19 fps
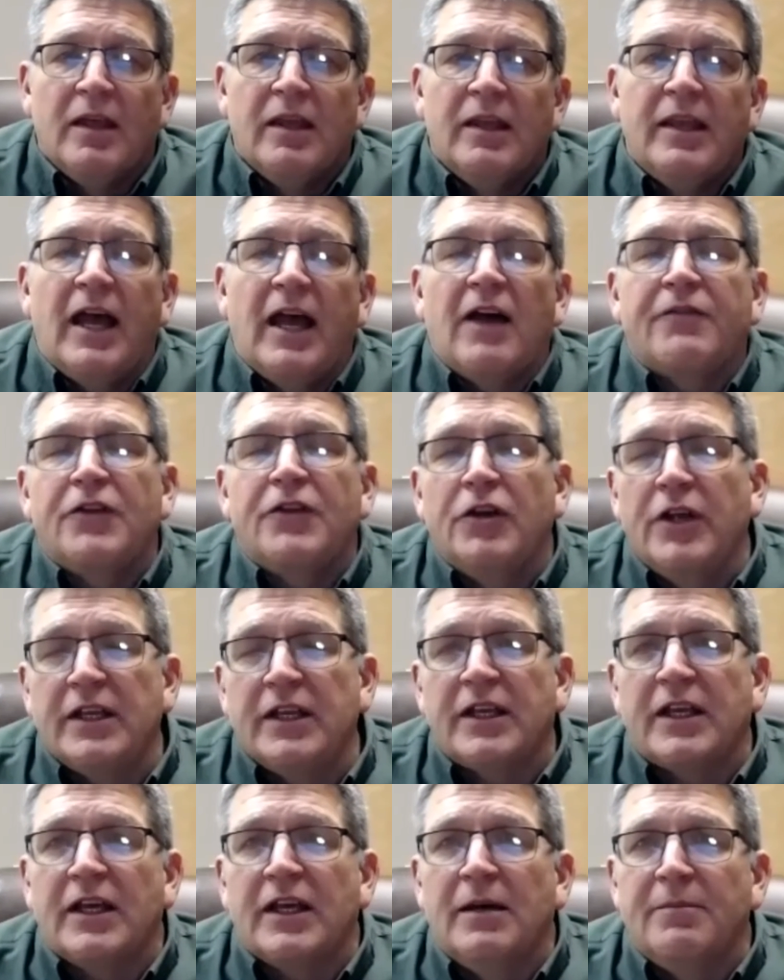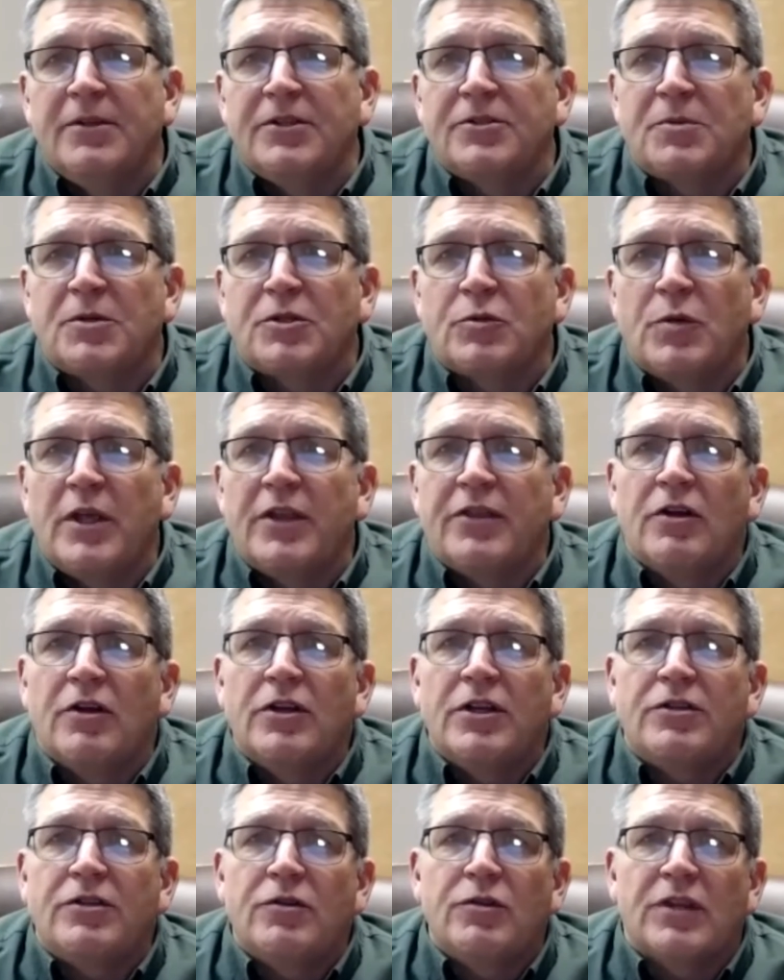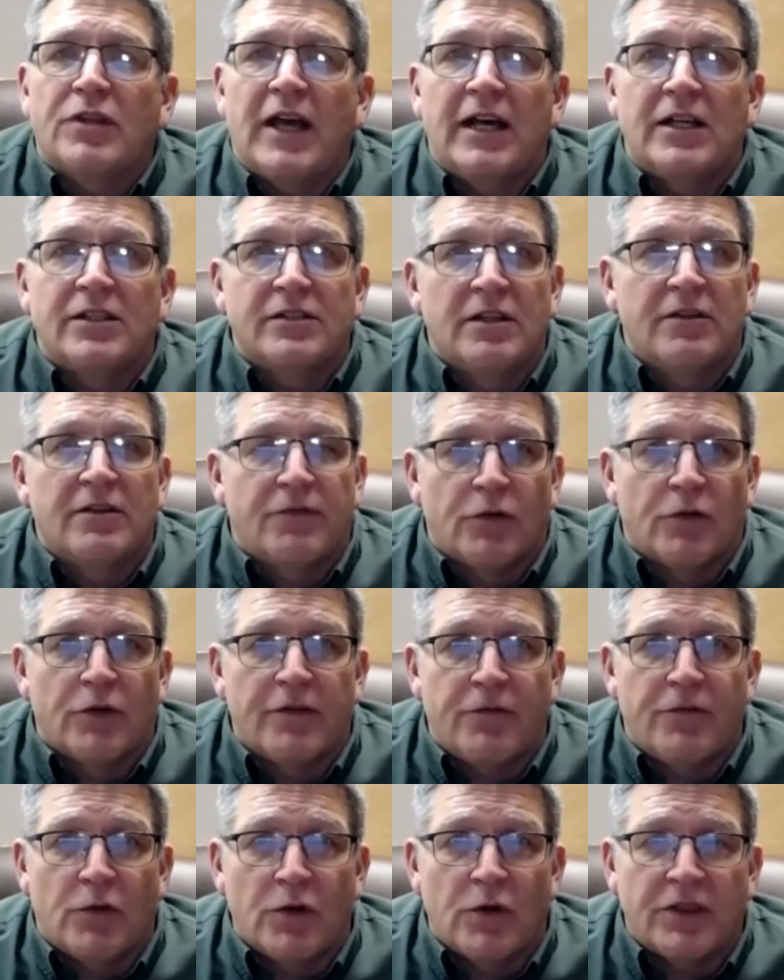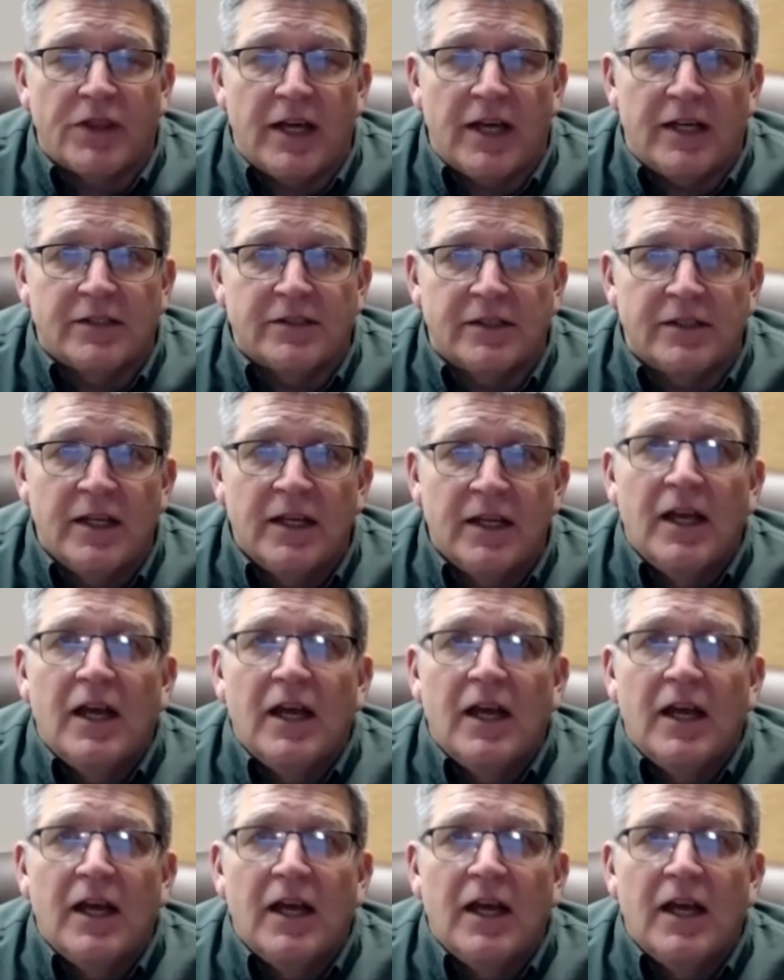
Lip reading: Now, if your income is between $32,000 and $44,000,